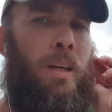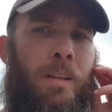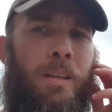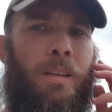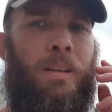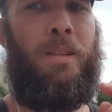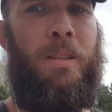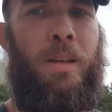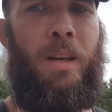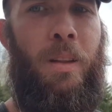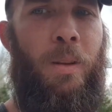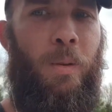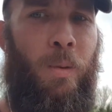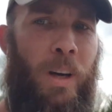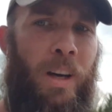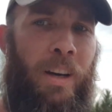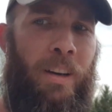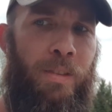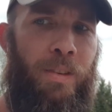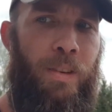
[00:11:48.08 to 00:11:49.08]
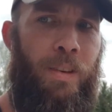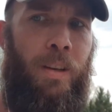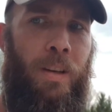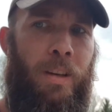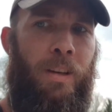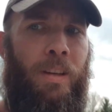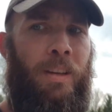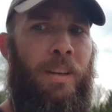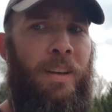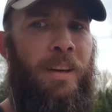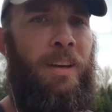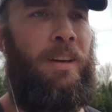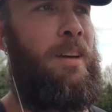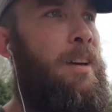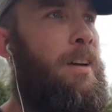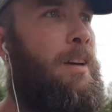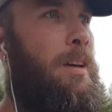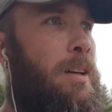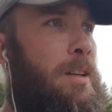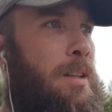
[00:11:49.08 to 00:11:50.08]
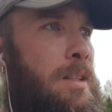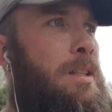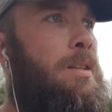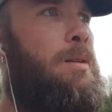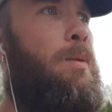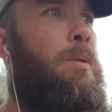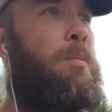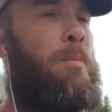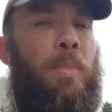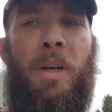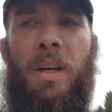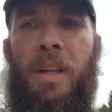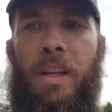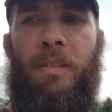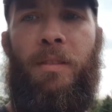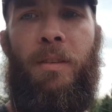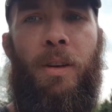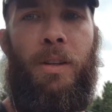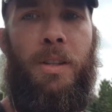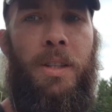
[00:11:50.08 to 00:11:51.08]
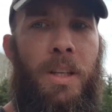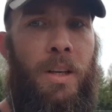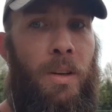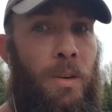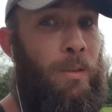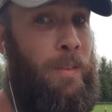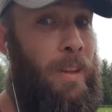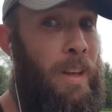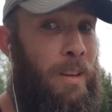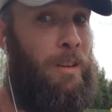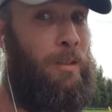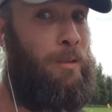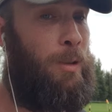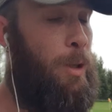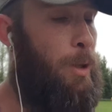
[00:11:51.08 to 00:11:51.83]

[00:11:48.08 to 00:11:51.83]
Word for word: Don't tell the wife. I'll see what beer they've got here, if they even